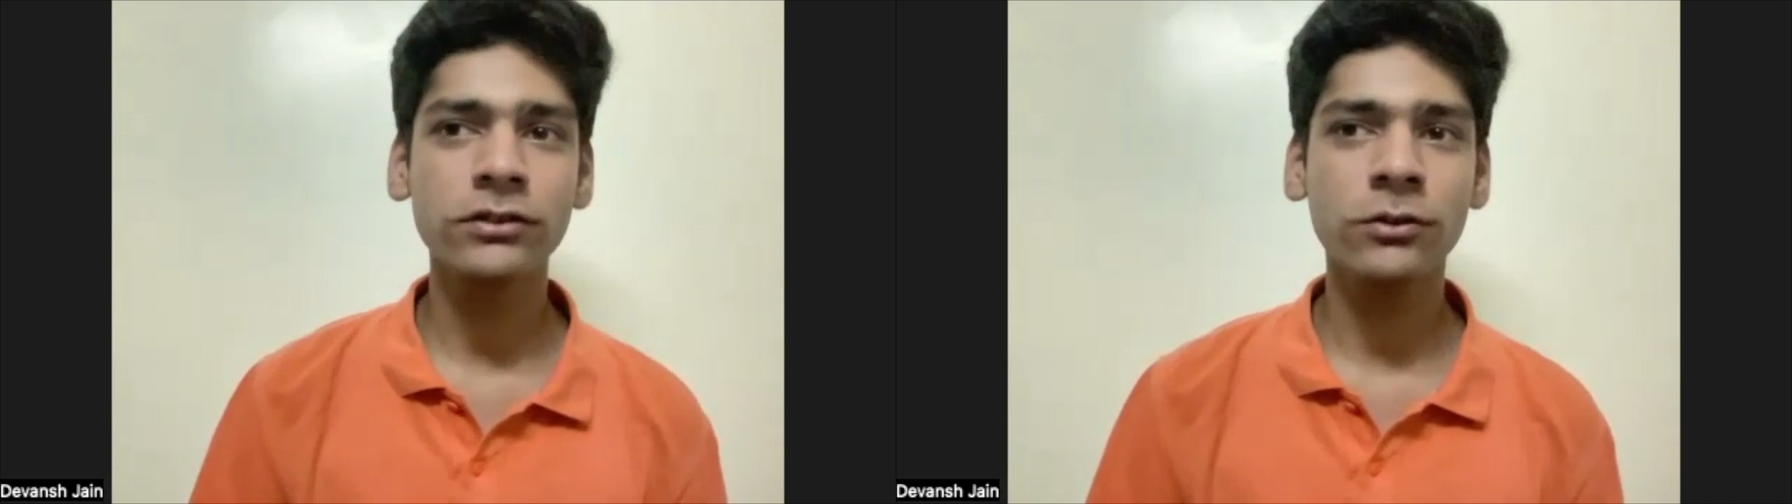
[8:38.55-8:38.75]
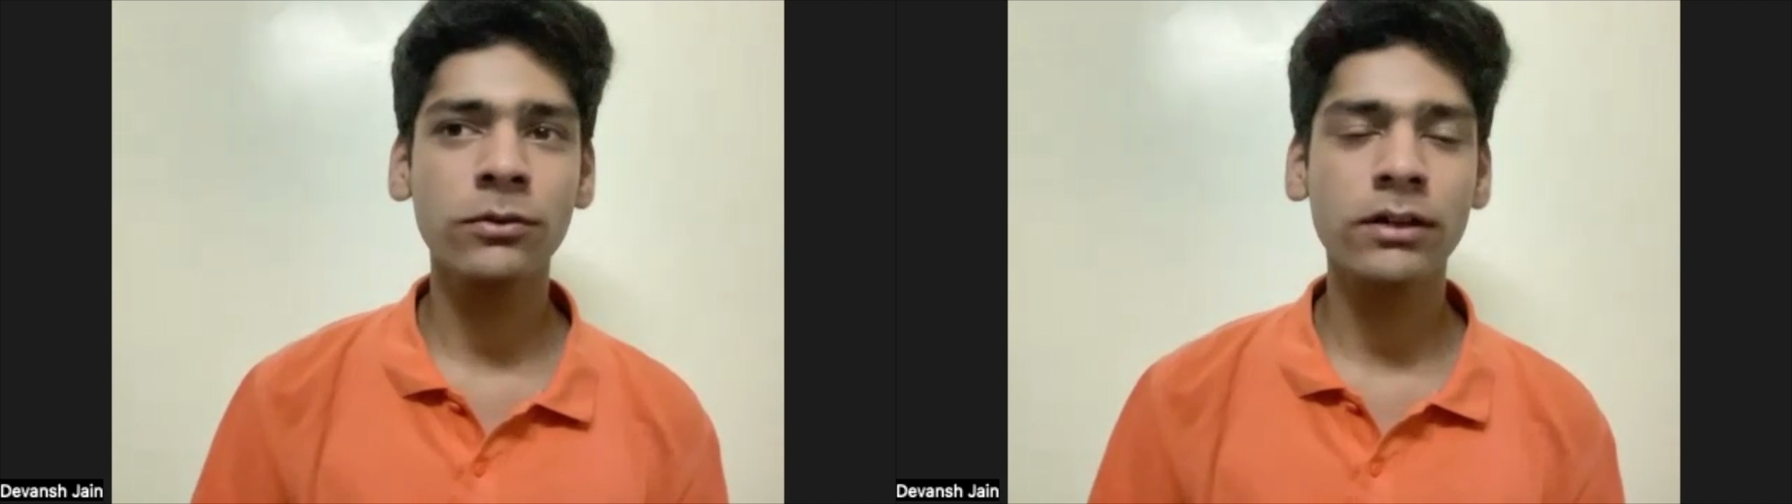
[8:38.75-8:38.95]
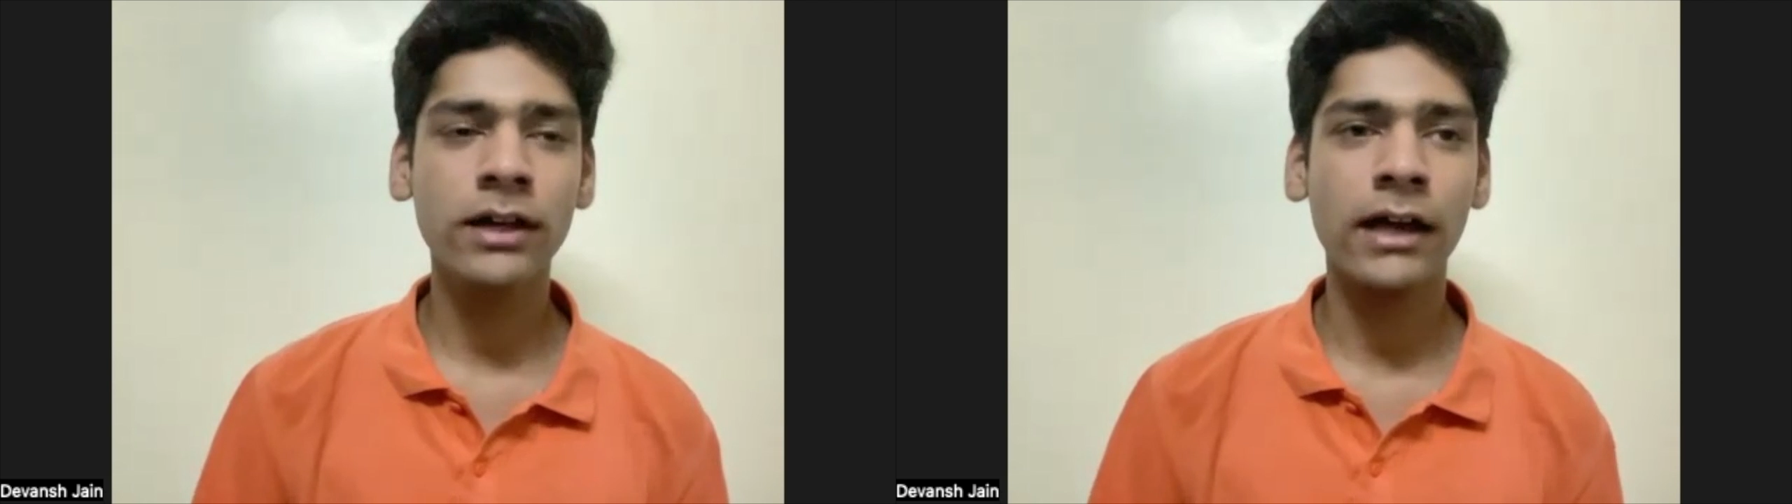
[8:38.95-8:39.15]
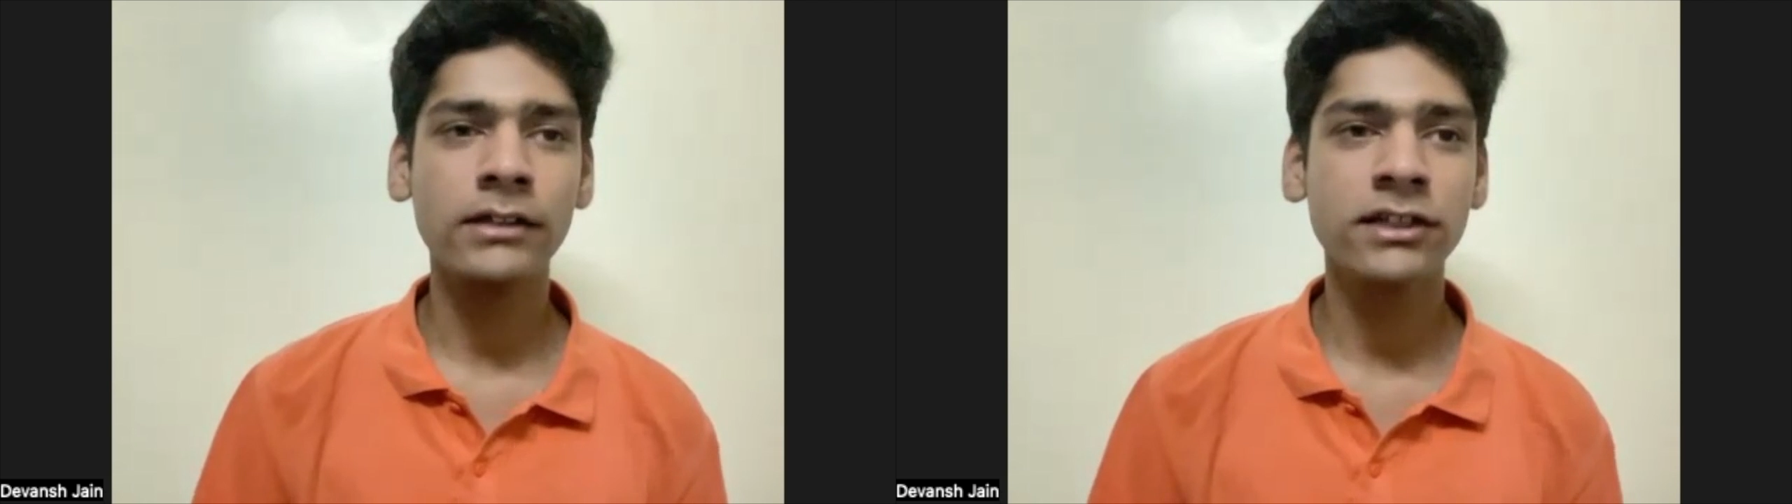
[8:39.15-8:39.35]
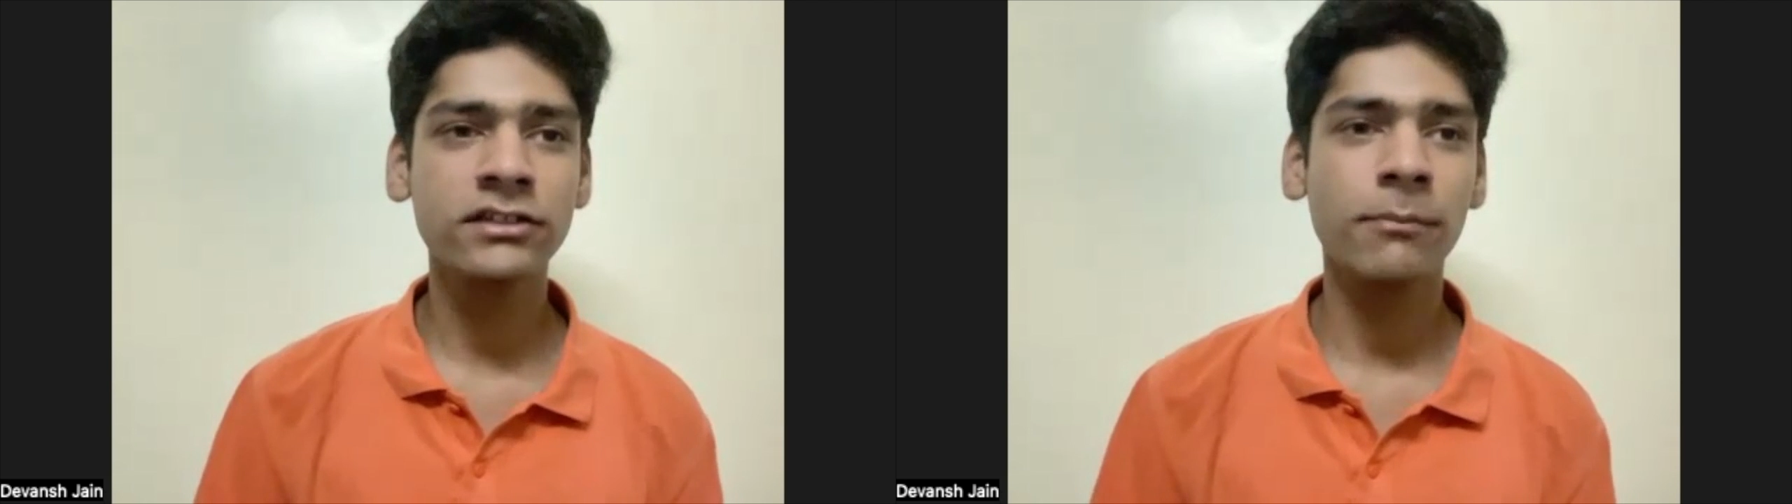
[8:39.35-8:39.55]
you can
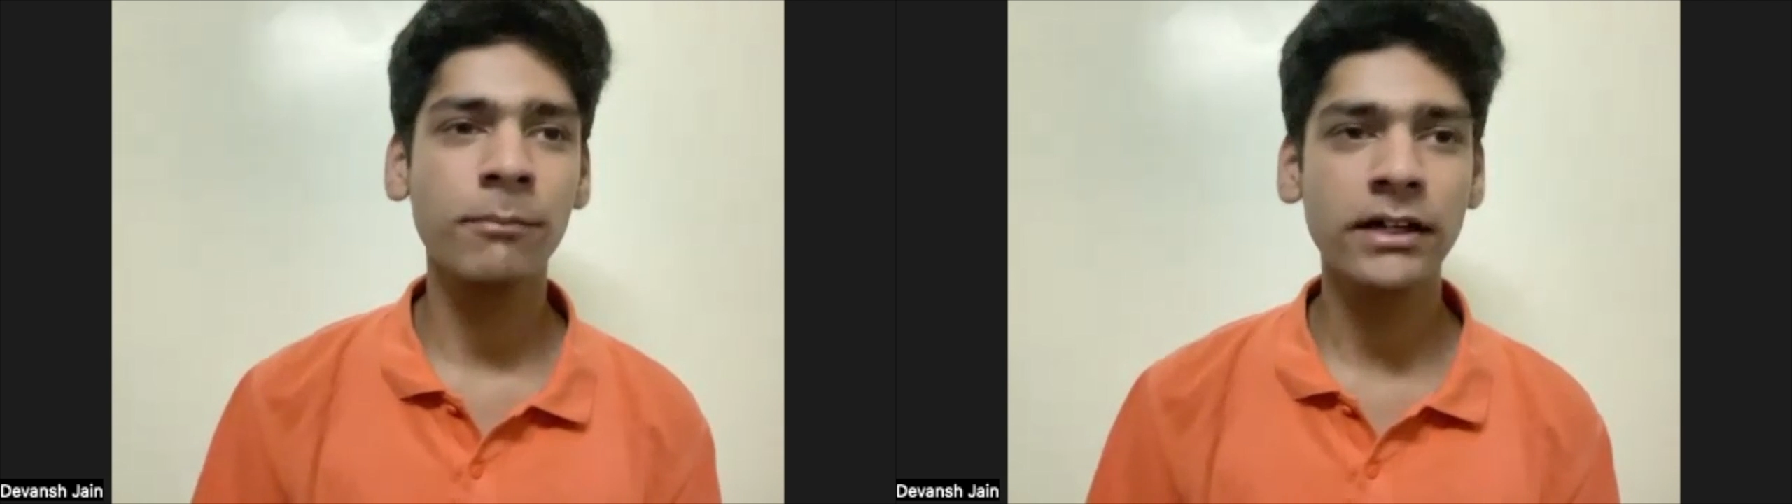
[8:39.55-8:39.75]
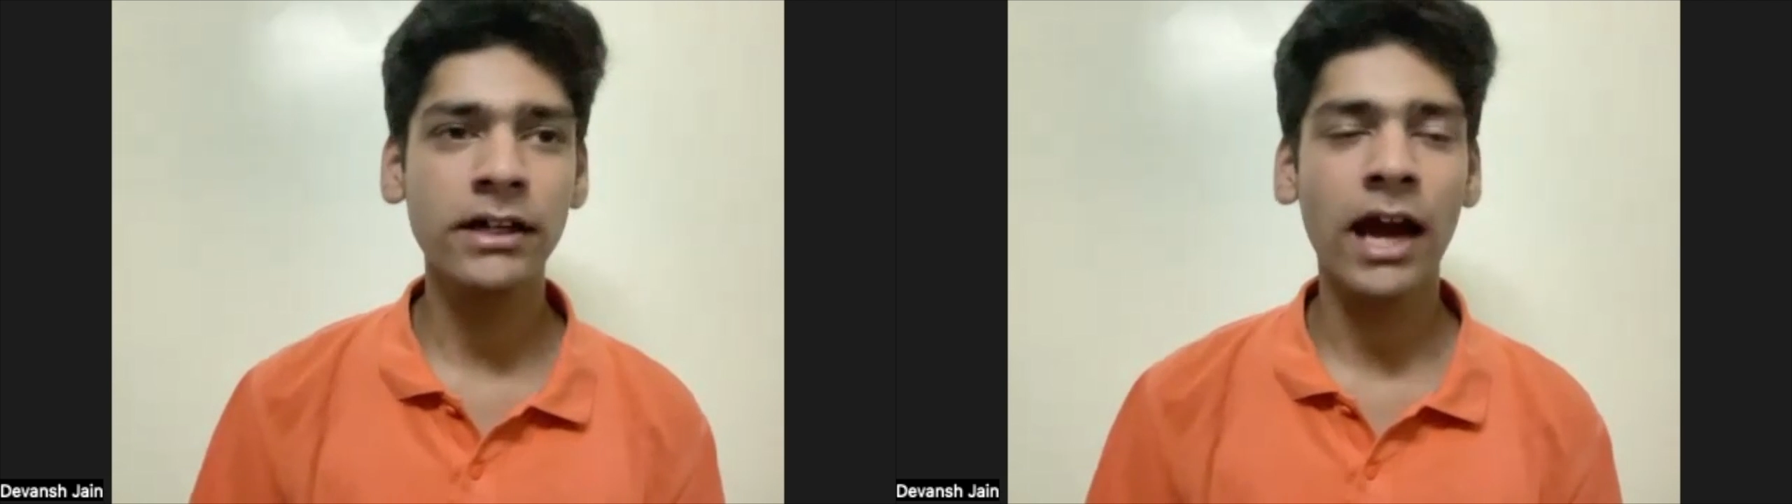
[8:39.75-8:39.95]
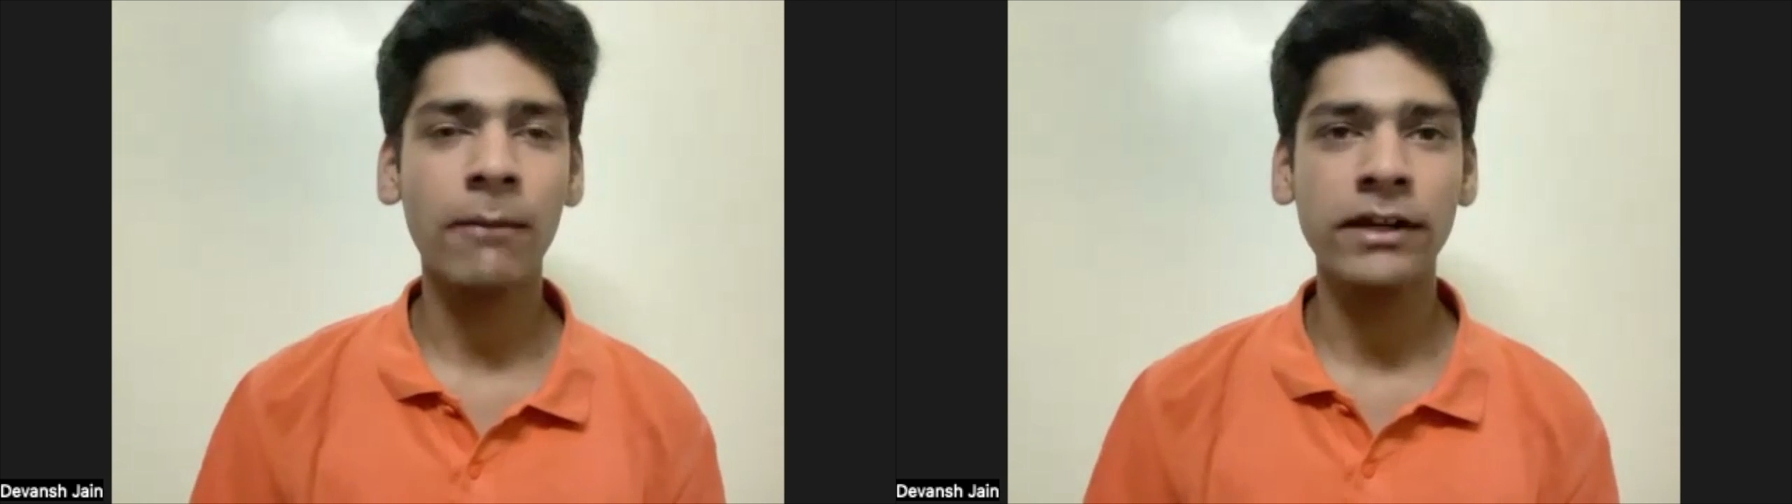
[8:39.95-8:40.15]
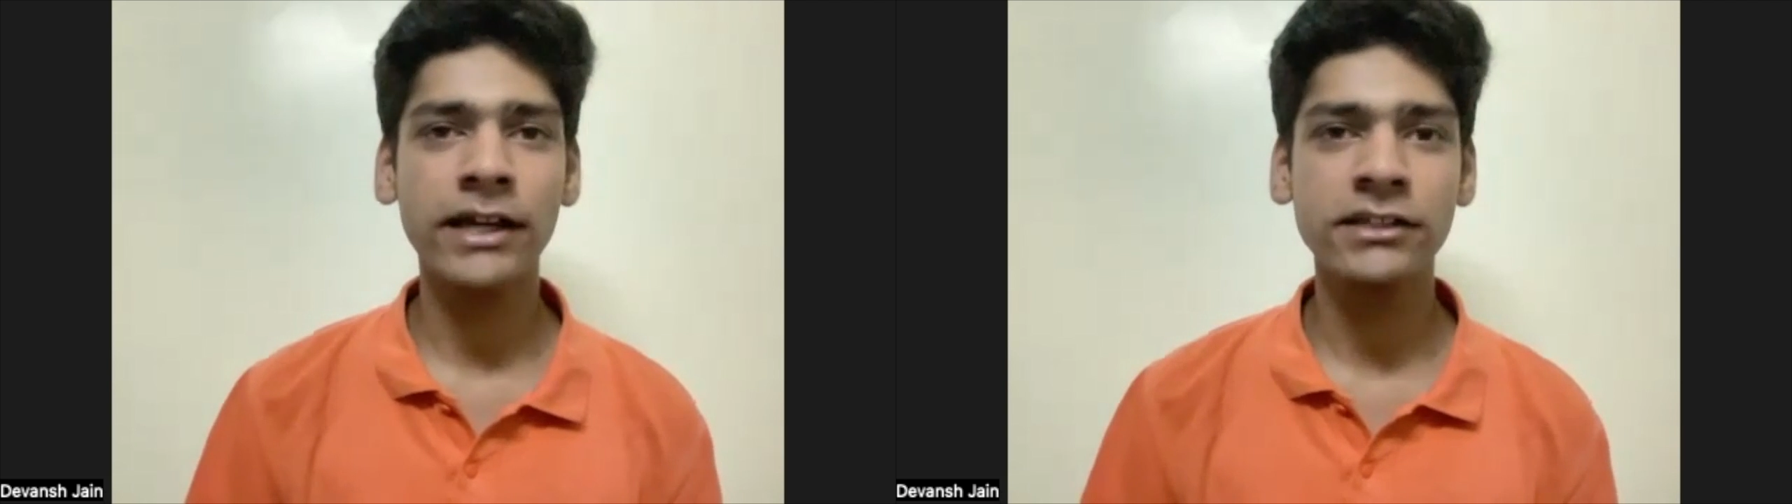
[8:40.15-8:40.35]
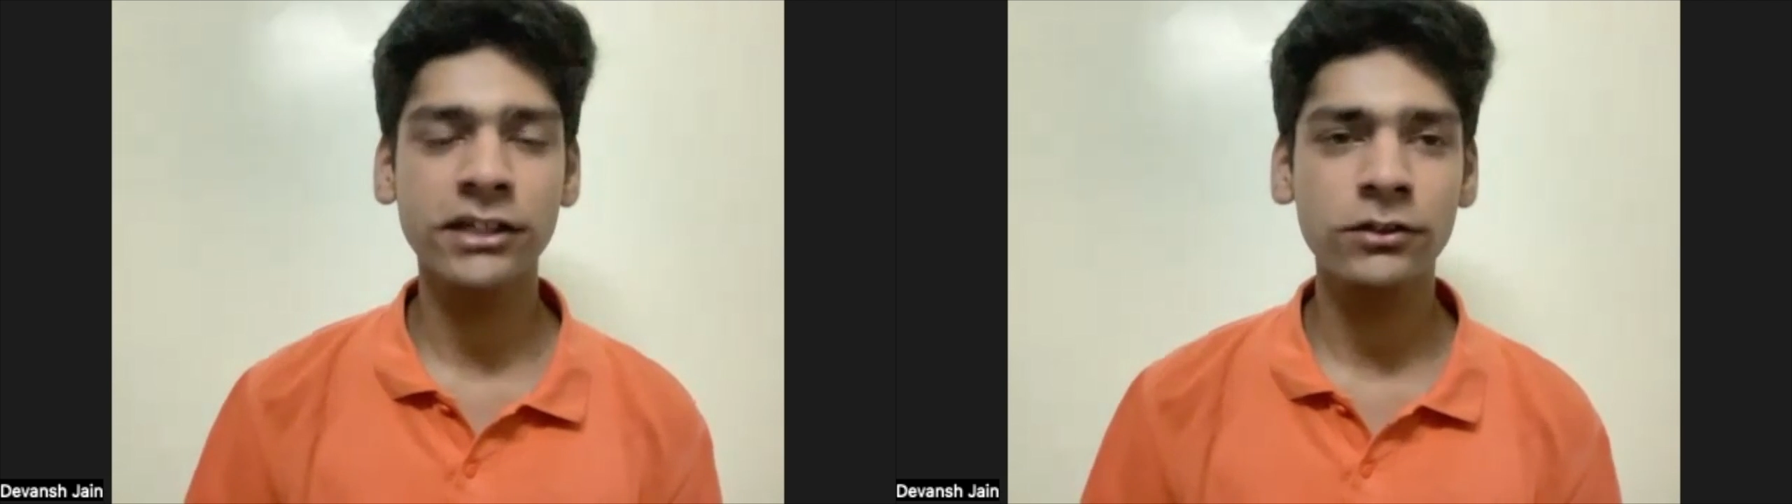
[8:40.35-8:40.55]
just submit an
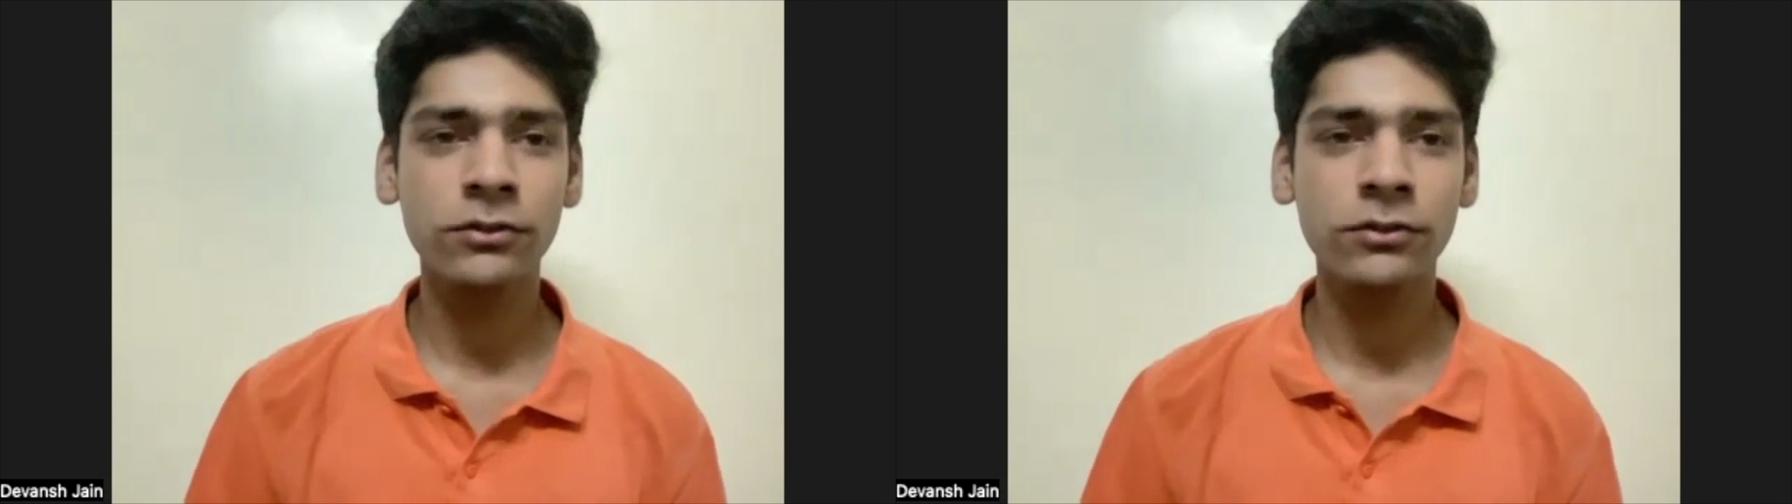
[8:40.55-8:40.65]
application